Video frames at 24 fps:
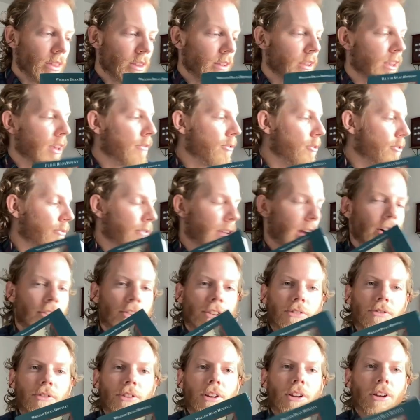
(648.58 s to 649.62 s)
If you found this
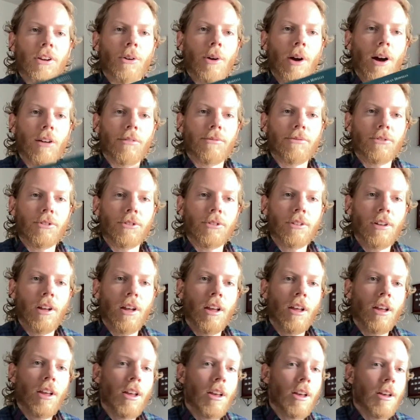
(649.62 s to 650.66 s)
video helpful,
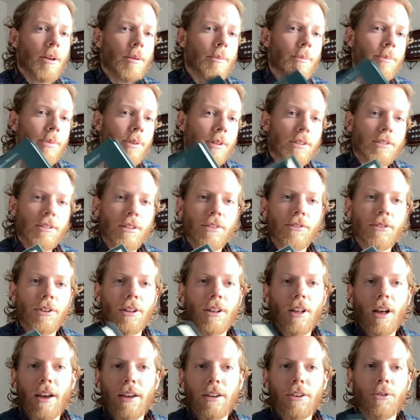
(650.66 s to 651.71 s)
please leave a
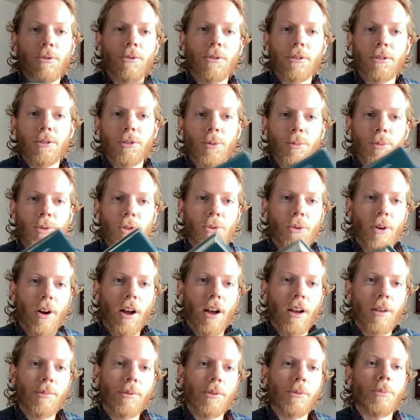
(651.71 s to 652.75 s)
like or a
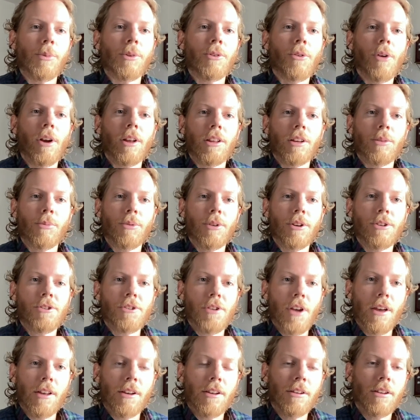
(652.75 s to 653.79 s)
subscribe. It would be greatly
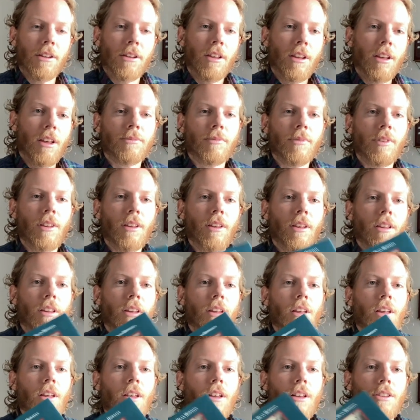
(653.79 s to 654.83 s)
appreciated.
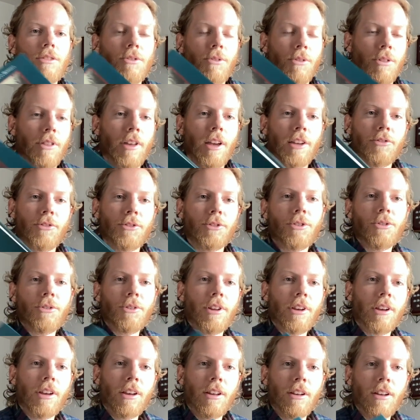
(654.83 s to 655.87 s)
So thanks for
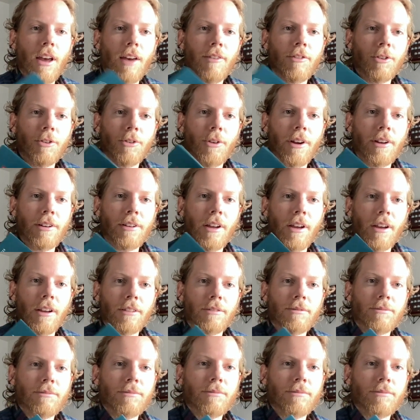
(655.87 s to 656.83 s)
tuning in. Have a great day.